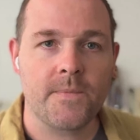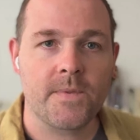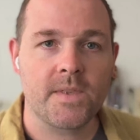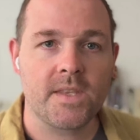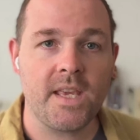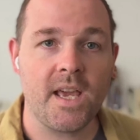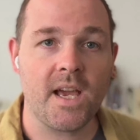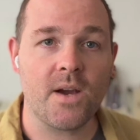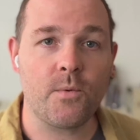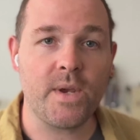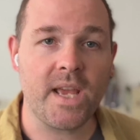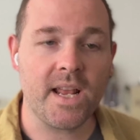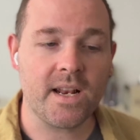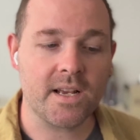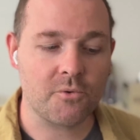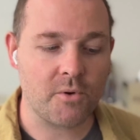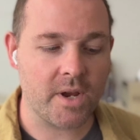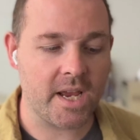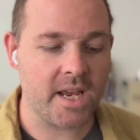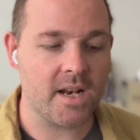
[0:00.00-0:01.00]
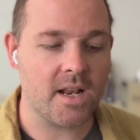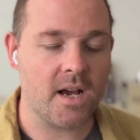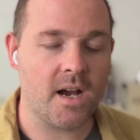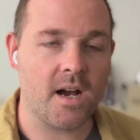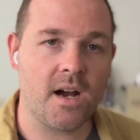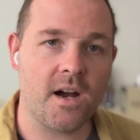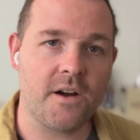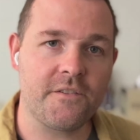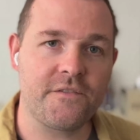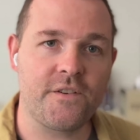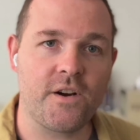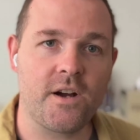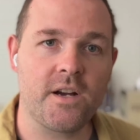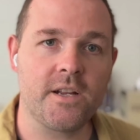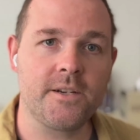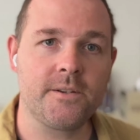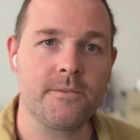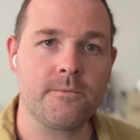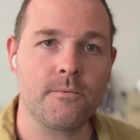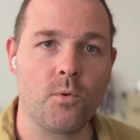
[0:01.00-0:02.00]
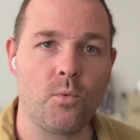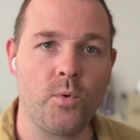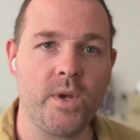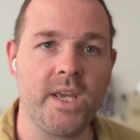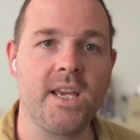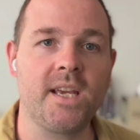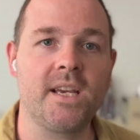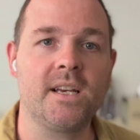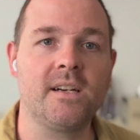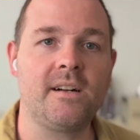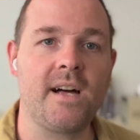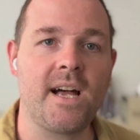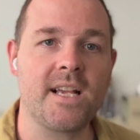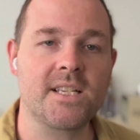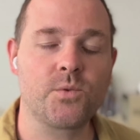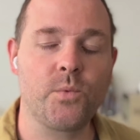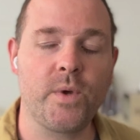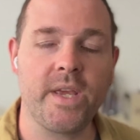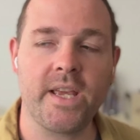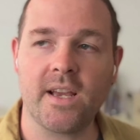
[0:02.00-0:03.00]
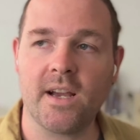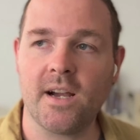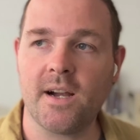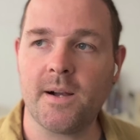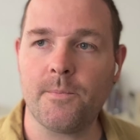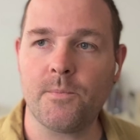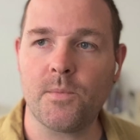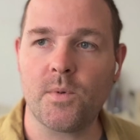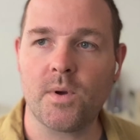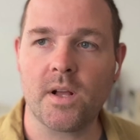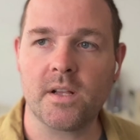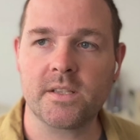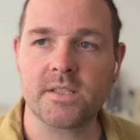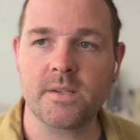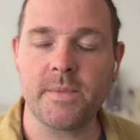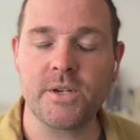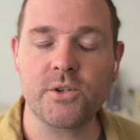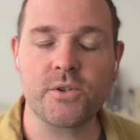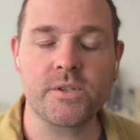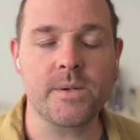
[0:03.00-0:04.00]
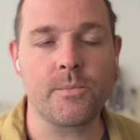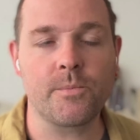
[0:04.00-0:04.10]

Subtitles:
Yeah, we had a great, fun week last week. Some interesting